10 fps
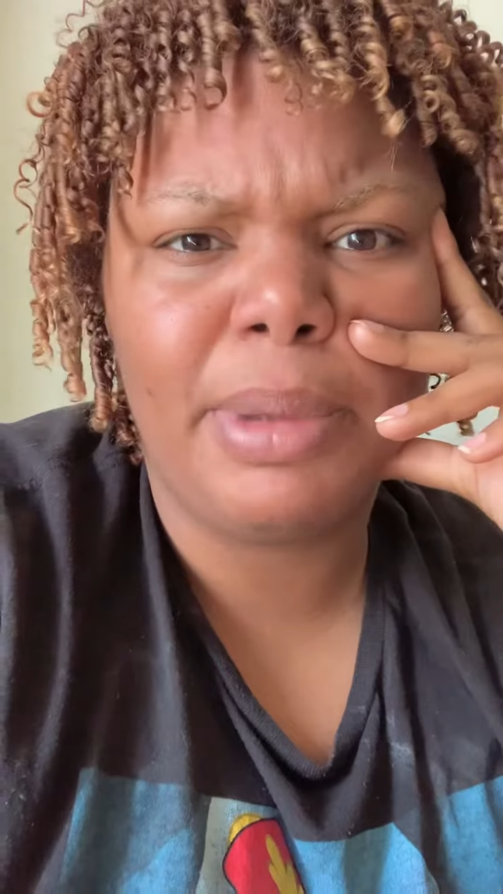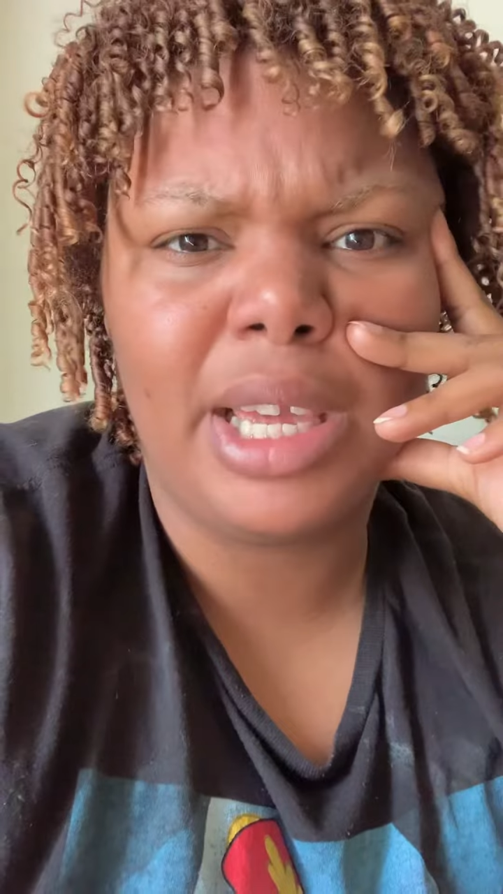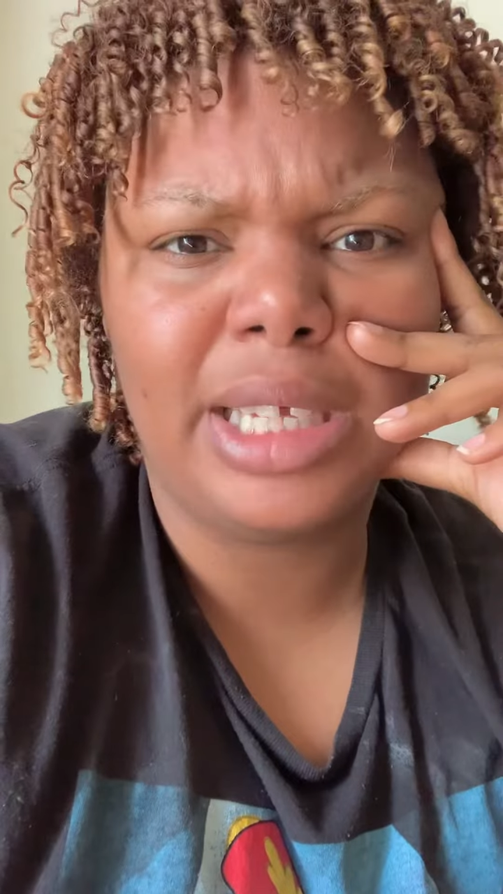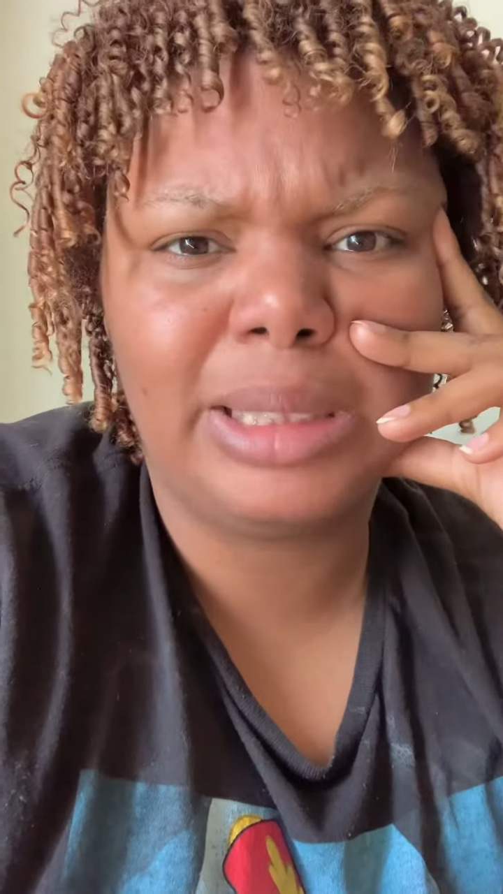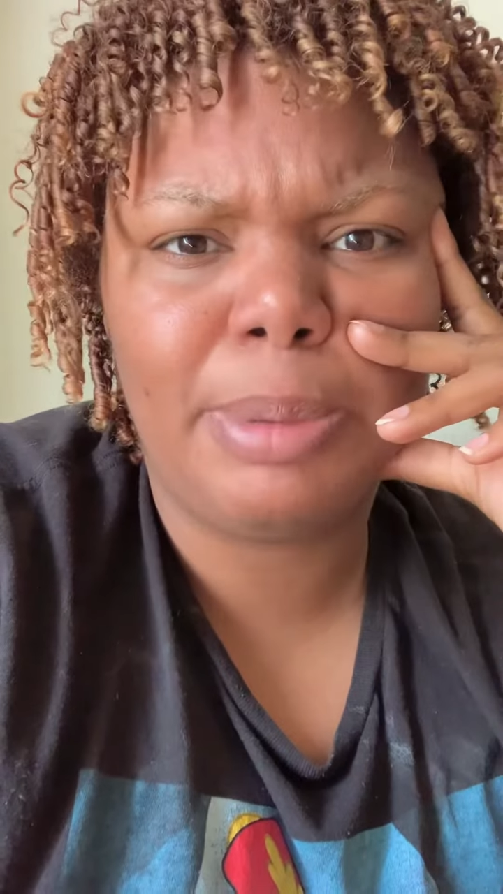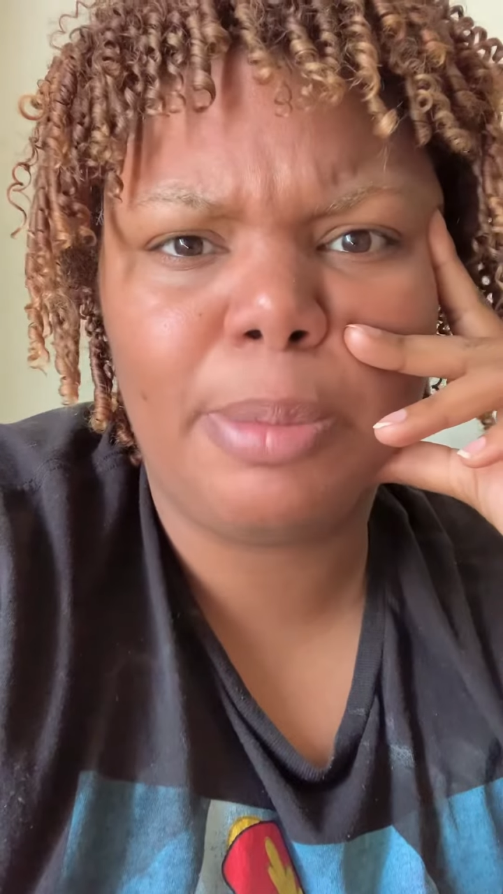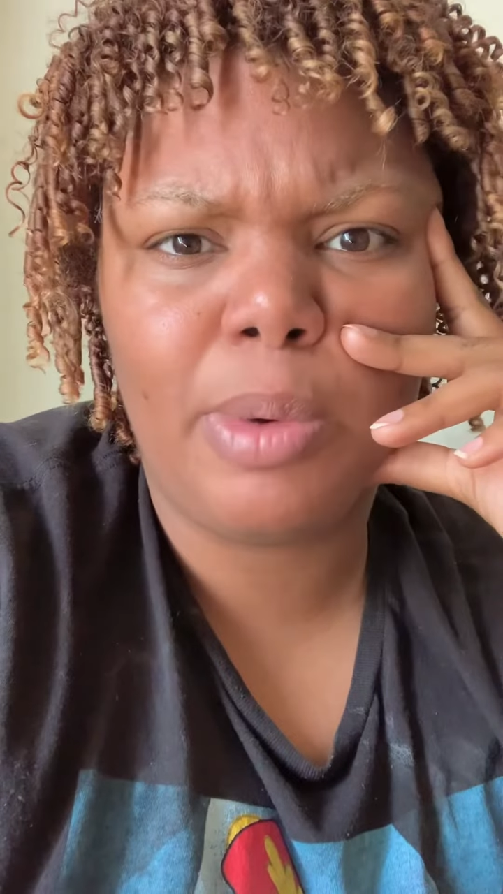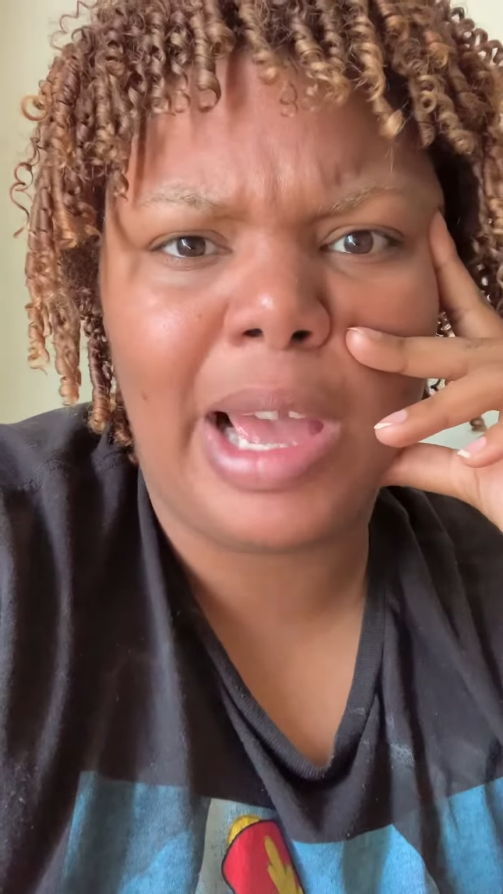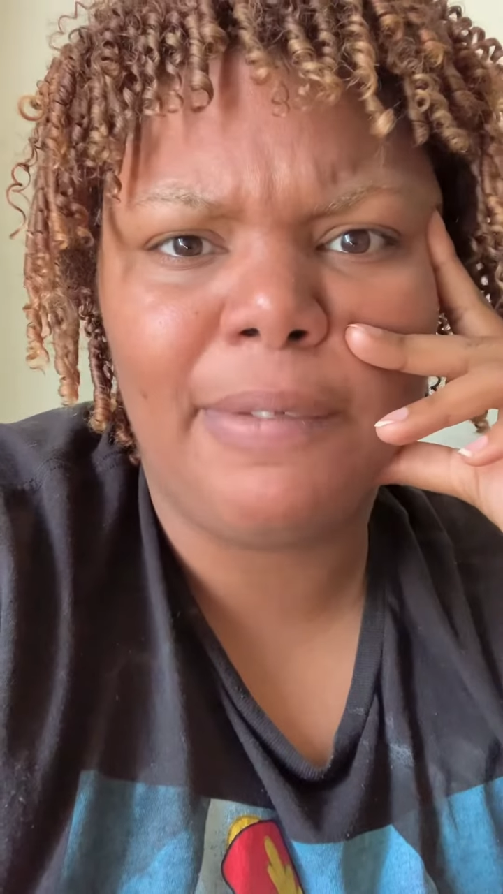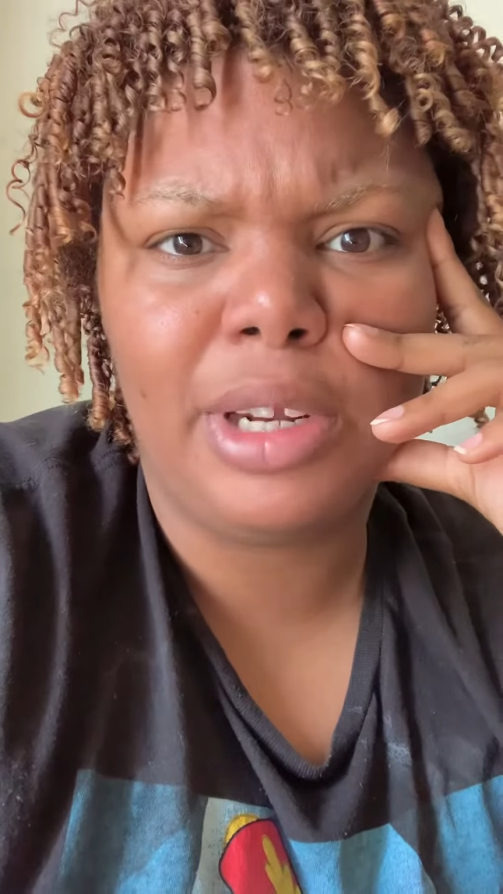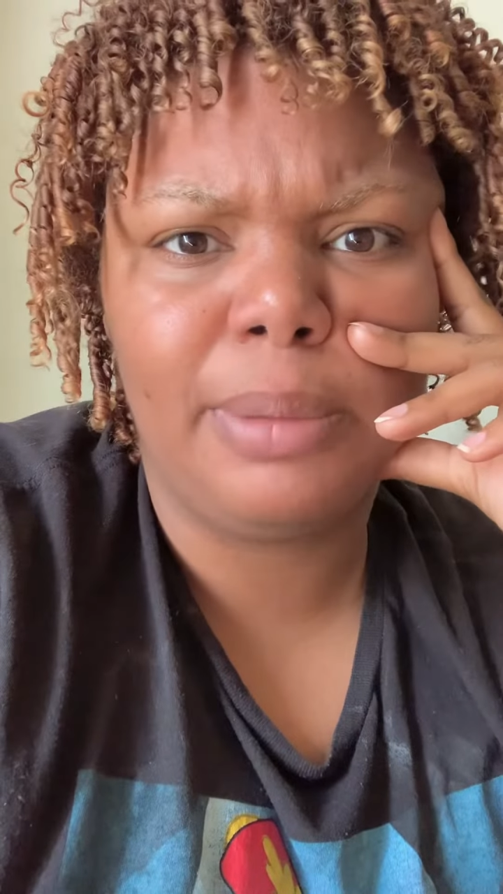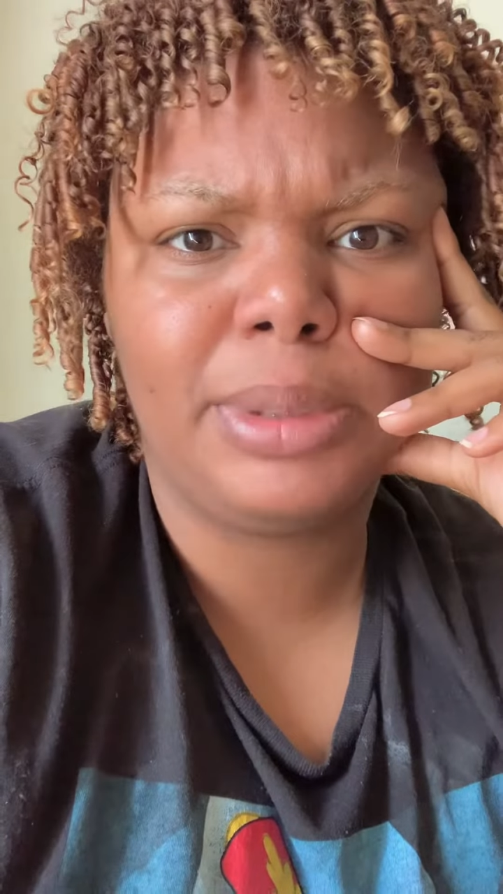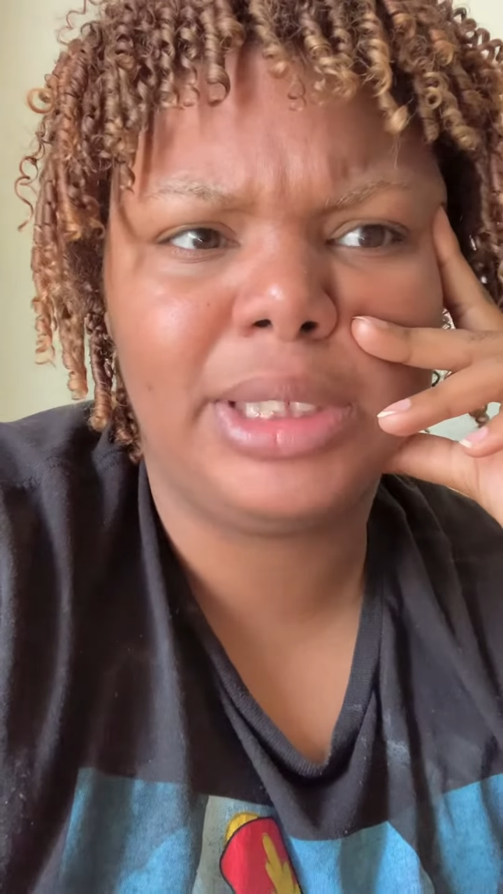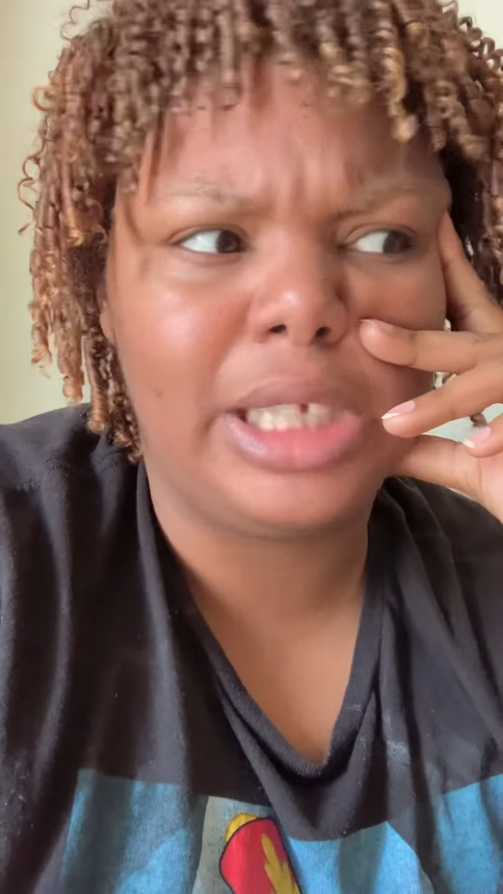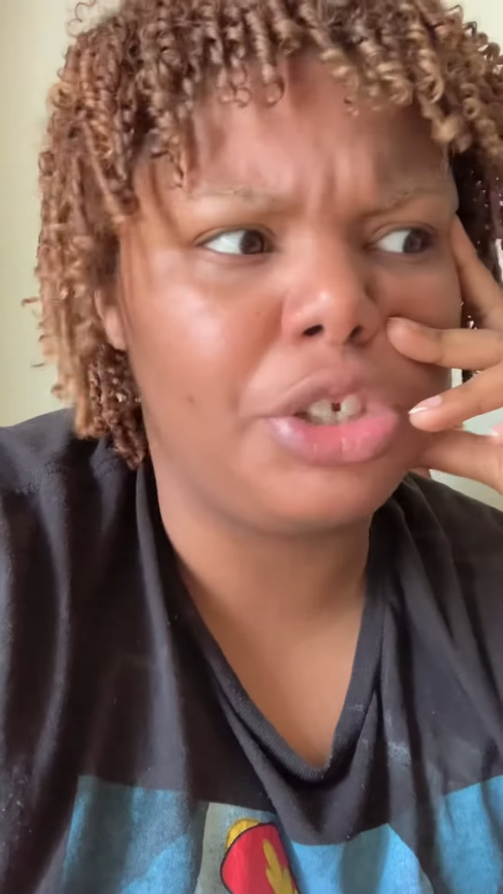because people have an
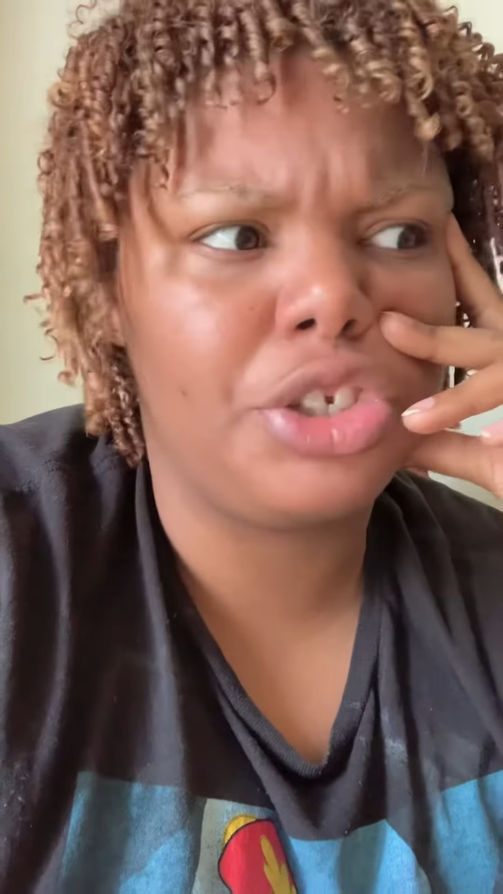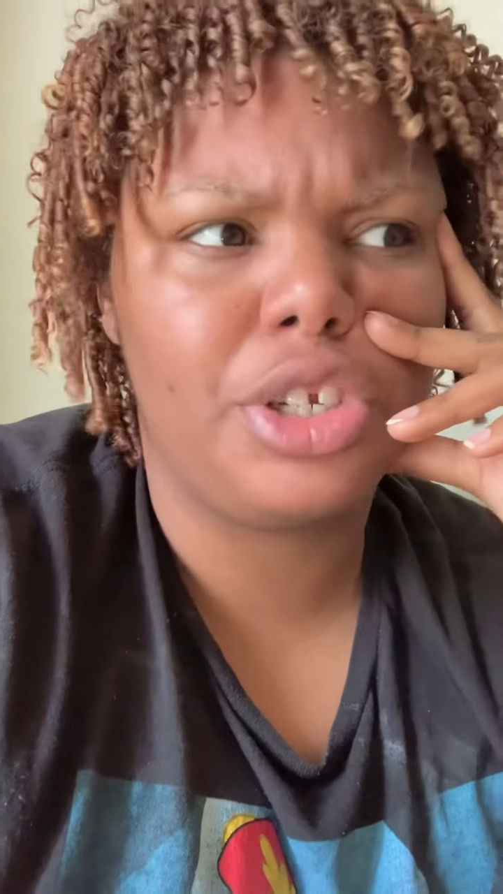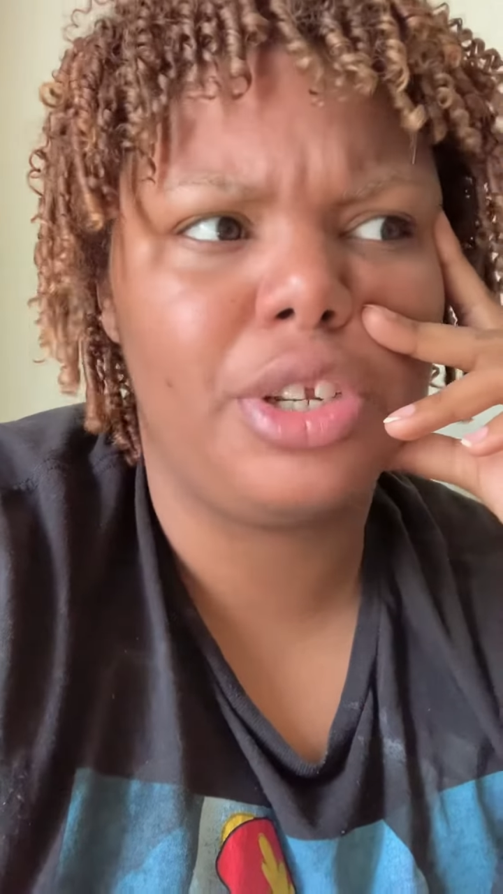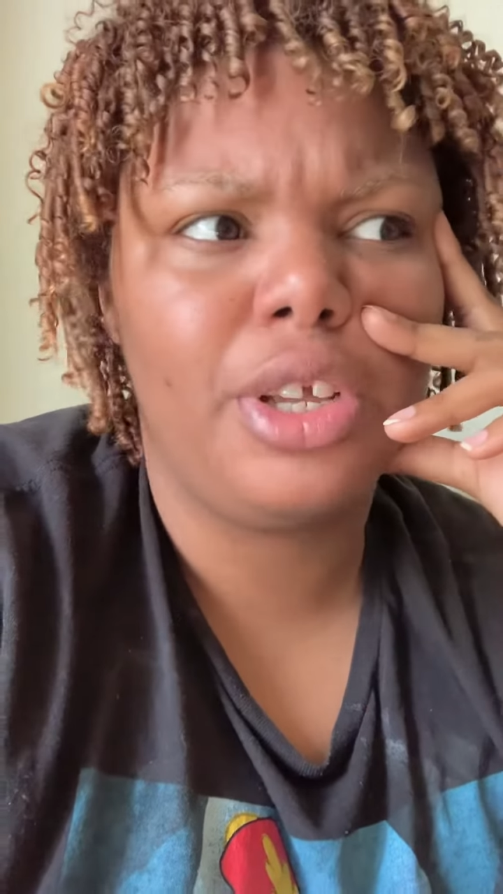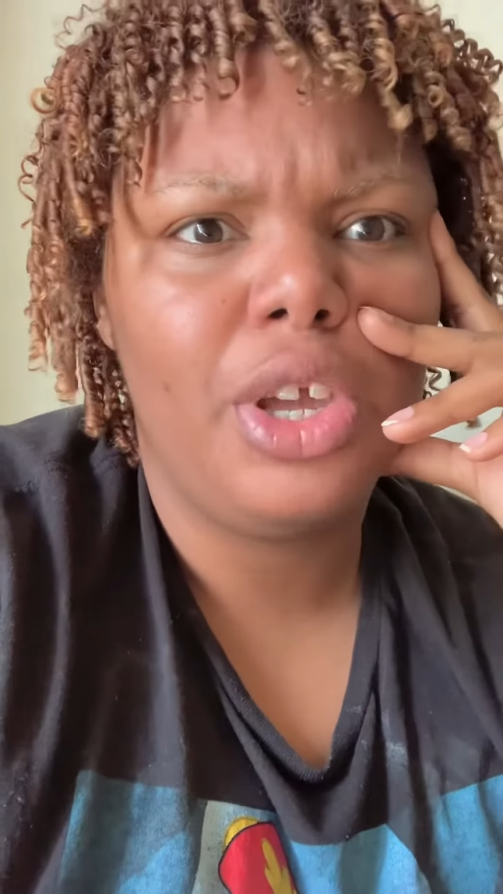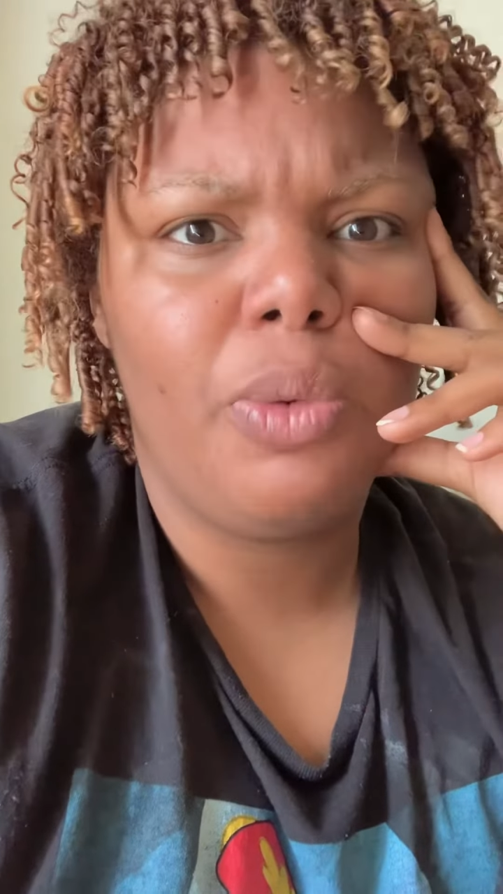obsession